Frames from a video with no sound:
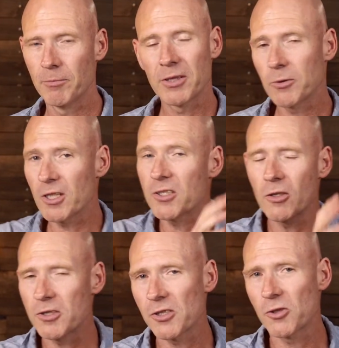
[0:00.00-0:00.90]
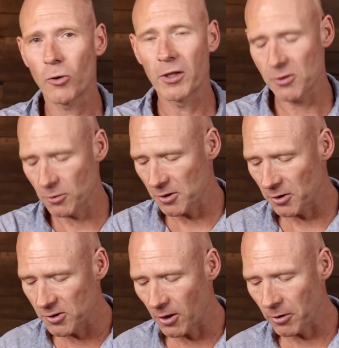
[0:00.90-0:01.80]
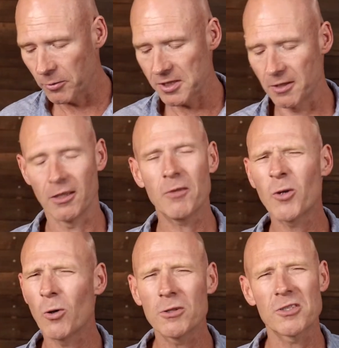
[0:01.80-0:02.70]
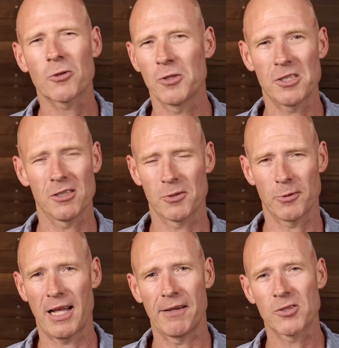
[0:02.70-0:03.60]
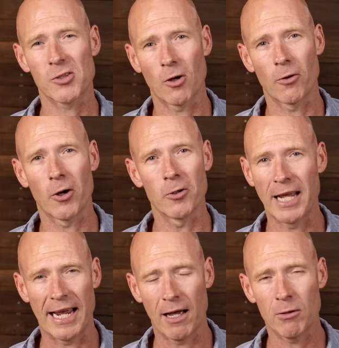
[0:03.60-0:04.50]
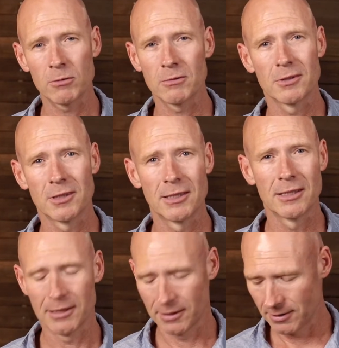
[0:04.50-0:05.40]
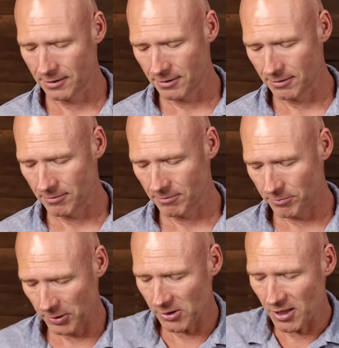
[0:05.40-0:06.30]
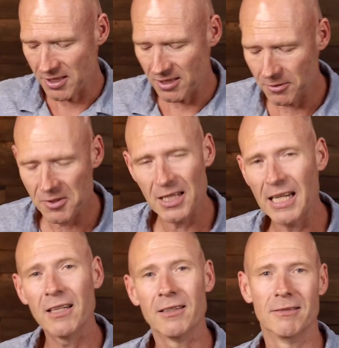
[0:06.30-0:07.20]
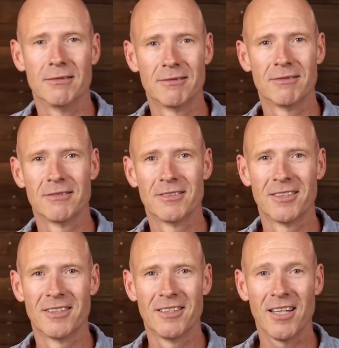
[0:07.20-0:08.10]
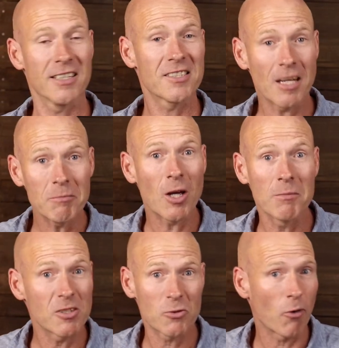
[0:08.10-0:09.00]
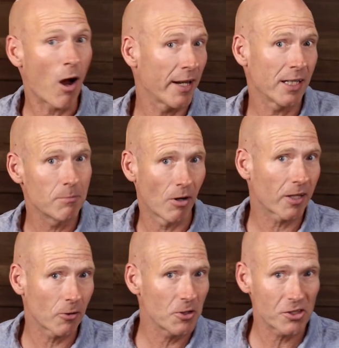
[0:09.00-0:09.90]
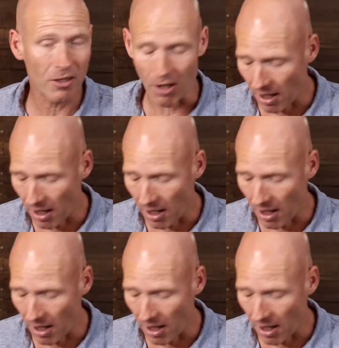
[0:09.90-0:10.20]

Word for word: But it's not just joy, it's also sorrow, isn't it? Of course Christians will have sorrow now, because I still sin. And sometimes it's right in my Christian